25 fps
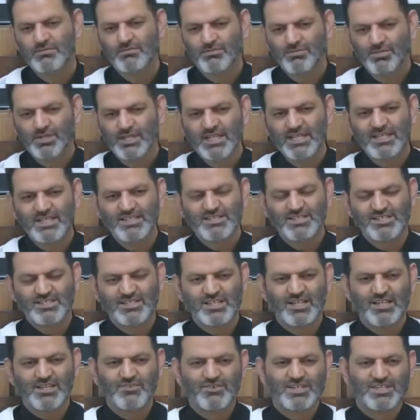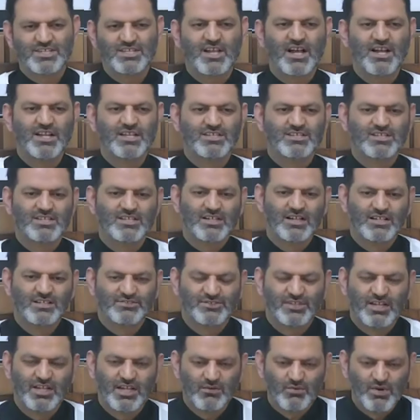please recite a
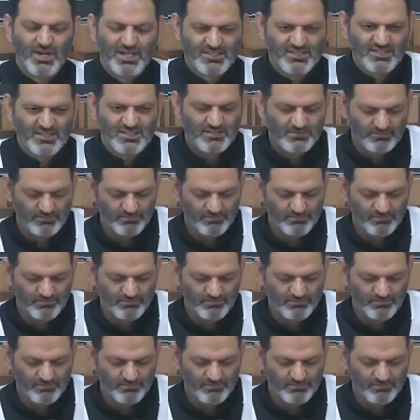salawat.